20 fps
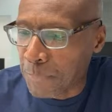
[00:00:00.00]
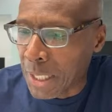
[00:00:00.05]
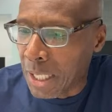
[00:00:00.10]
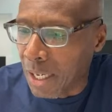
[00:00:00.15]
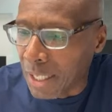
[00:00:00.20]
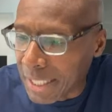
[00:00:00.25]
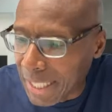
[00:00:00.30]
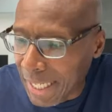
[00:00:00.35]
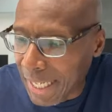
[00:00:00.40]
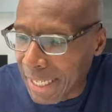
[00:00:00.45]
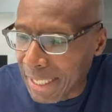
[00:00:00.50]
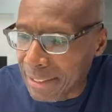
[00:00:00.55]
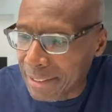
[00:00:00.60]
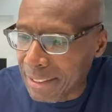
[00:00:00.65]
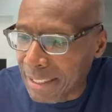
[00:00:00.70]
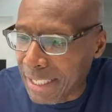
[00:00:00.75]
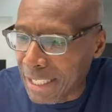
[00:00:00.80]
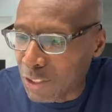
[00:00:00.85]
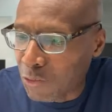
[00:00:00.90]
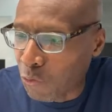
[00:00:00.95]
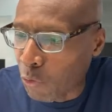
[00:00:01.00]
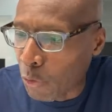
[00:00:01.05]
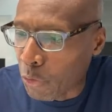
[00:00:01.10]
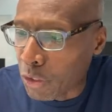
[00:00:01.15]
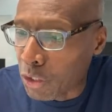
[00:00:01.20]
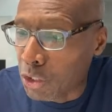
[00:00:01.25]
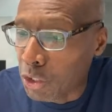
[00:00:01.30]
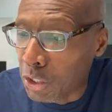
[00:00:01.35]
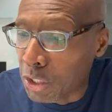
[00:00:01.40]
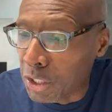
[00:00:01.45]
Again, it's for the
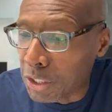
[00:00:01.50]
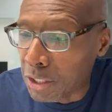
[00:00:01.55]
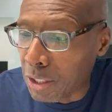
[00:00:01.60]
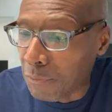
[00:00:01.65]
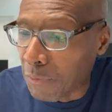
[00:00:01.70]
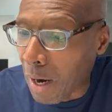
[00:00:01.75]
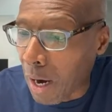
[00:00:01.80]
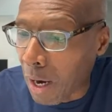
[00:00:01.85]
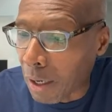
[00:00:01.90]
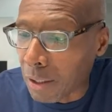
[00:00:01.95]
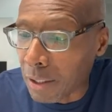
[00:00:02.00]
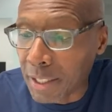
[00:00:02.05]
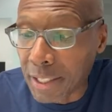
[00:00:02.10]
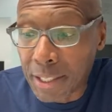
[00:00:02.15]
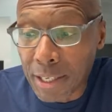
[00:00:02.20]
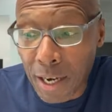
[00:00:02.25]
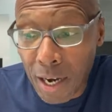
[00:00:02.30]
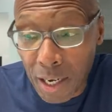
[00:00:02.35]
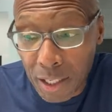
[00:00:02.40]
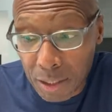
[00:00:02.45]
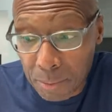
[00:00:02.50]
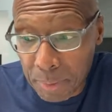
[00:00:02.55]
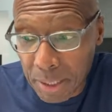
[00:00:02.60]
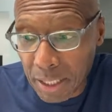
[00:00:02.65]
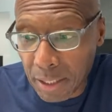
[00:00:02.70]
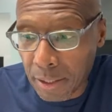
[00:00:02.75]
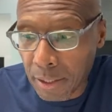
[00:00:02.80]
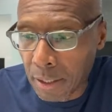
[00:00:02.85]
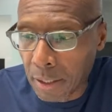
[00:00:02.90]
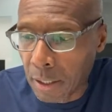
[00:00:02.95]
good of our economy